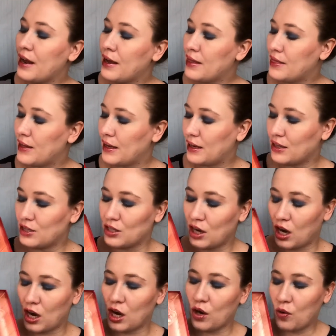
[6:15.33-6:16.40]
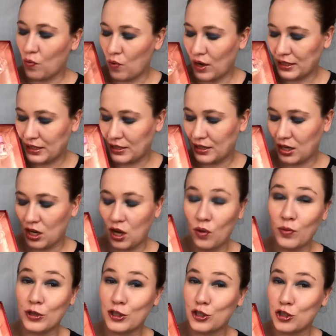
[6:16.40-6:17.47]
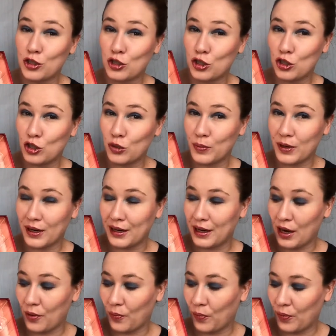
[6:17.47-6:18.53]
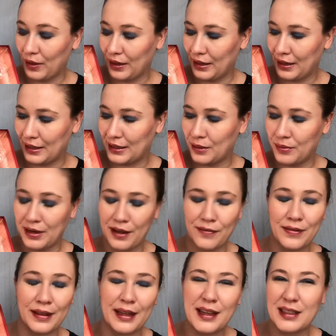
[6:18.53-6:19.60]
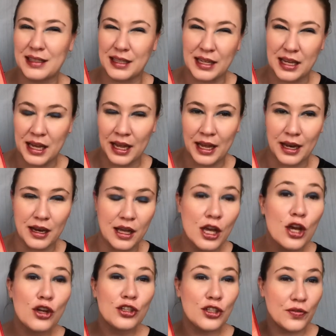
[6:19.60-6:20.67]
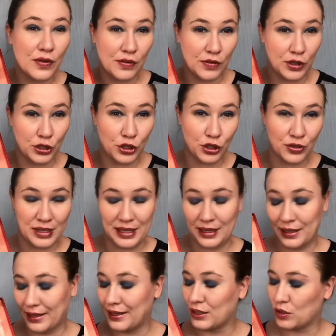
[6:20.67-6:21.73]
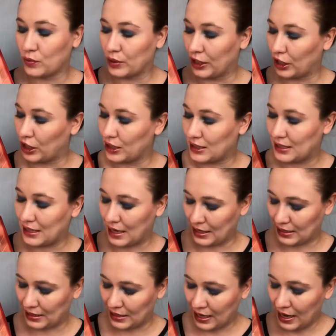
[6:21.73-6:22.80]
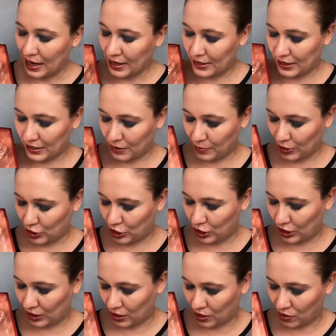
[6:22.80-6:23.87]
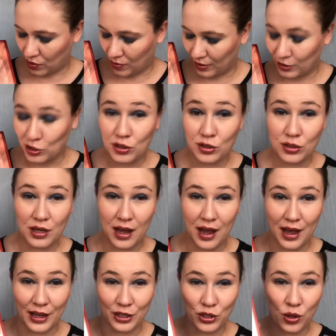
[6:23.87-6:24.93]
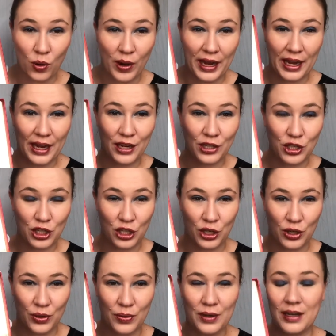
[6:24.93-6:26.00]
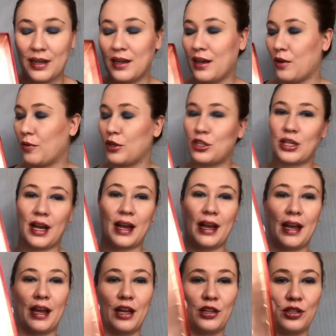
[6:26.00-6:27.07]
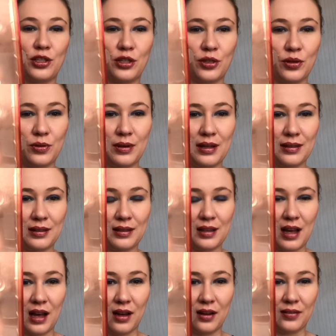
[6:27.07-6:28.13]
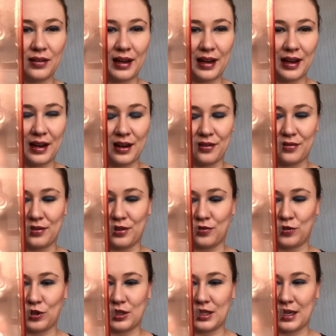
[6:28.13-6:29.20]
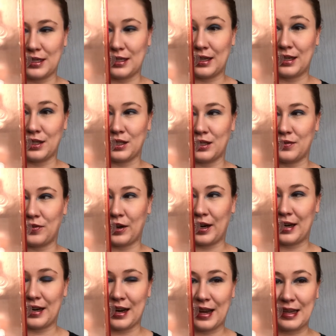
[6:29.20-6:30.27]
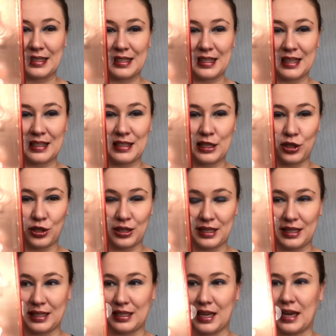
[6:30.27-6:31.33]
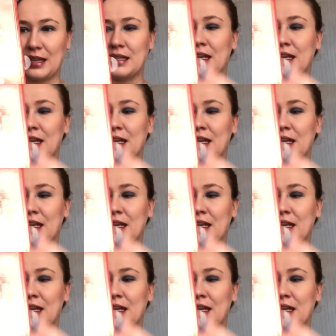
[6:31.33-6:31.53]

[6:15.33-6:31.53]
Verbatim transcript: Then Azzaro Wanted Girl, which is super good. I really like that one. I feel like it's akin to Viva La Juicy. Like, it's a really good scent. Then Moschino uh, Toy 2, which I do love. I have the full size. It is a very nice citrusy set.